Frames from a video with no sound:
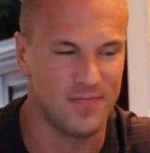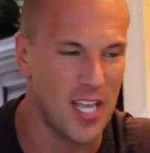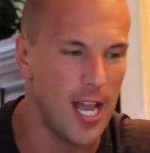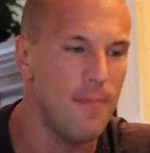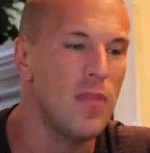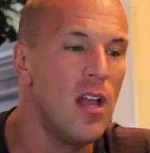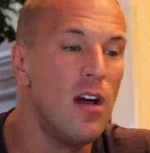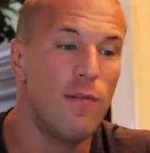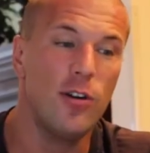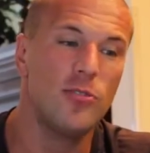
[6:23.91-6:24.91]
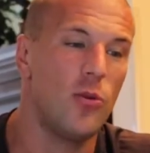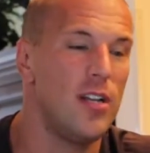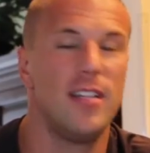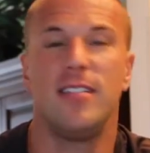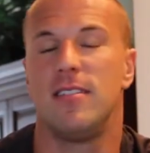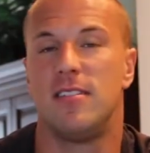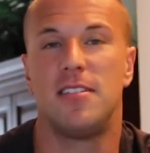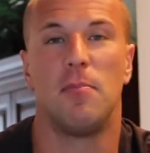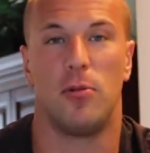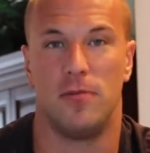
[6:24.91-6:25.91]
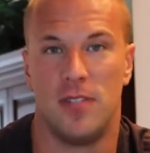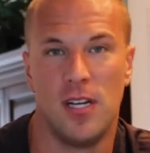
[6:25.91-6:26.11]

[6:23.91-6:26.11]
Okay? First one, this is simple.